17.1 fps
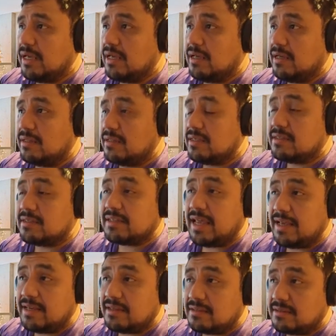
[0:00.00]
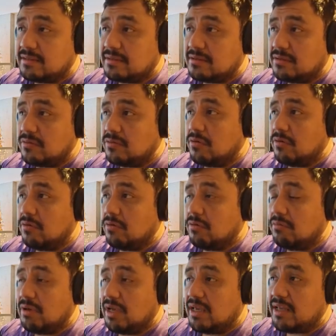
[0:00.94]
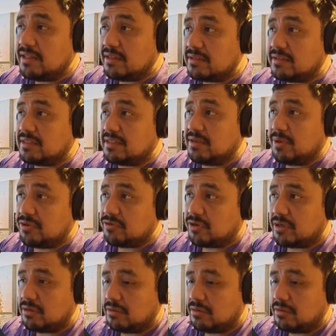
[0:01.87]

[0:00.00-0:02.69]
In this case, it's symmetrical.